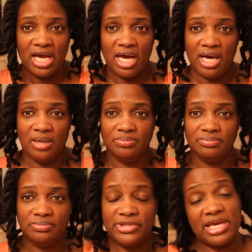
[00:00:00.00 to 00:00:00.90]

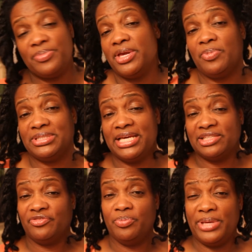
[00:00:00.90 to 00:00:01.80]
you keep your hair
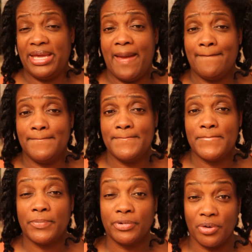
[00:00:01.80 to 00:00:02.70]
protected from being
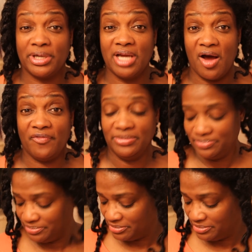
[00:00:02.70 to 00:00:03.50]
broken off.